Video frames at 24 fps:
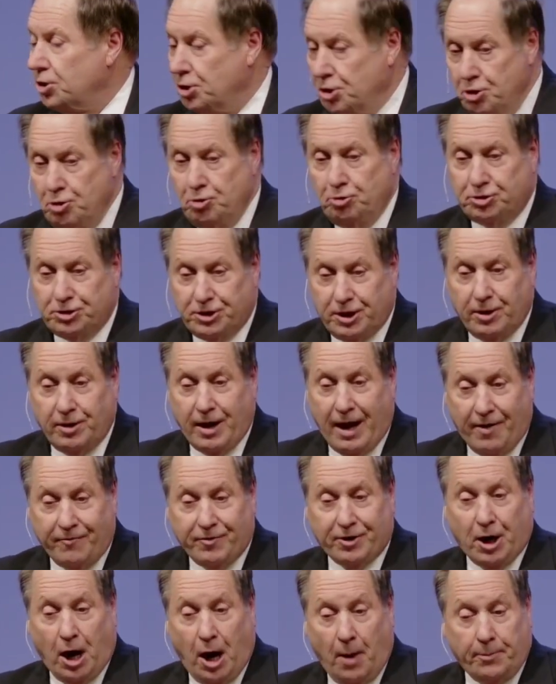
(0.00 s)
You still
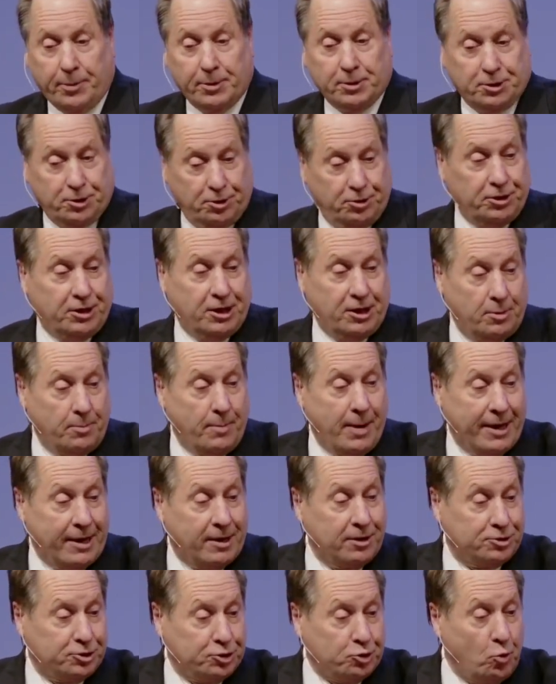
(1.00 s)
have an opportunity to
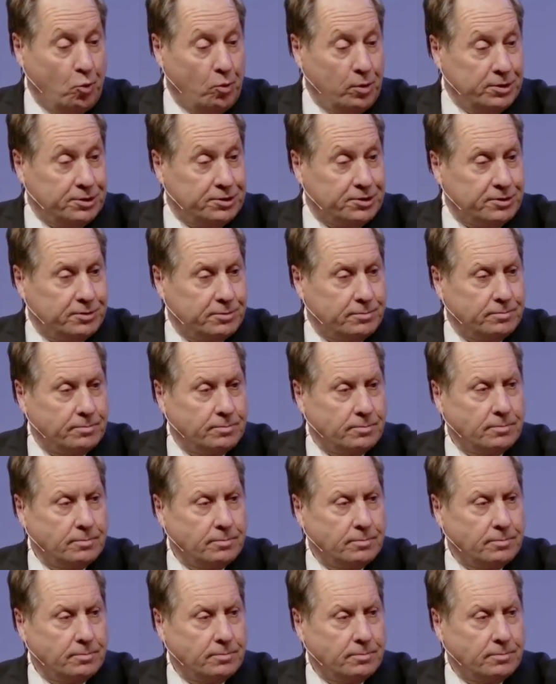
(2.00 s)
make a choice.